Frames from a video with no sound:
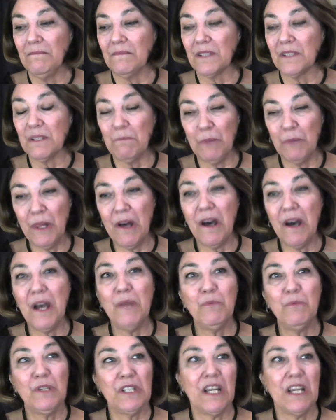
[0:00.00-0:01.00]

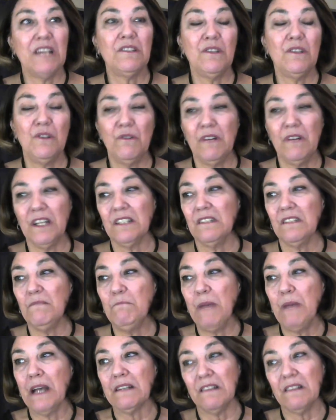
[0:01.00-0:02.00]
supply, which has a direct
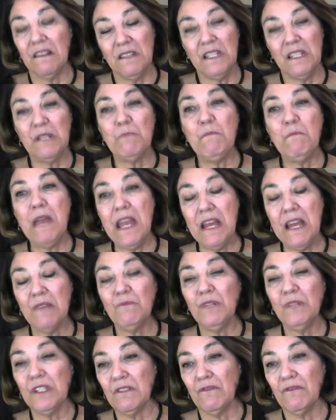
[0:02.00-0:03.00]
impact on the
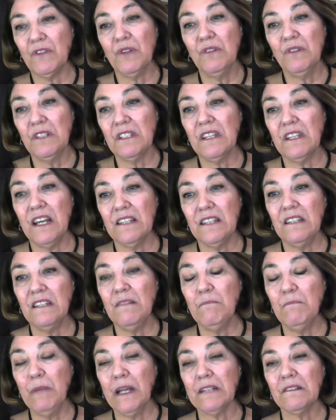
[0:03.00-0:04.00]
demand, which of course has
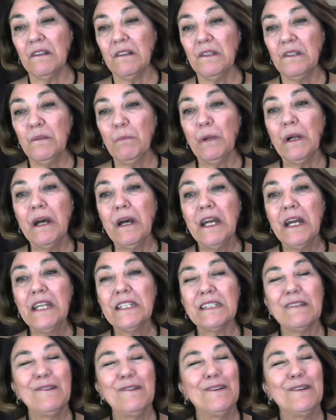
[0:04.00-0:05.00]
an impact on the
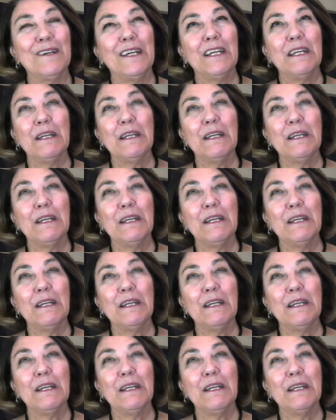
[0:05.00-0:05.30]
price. So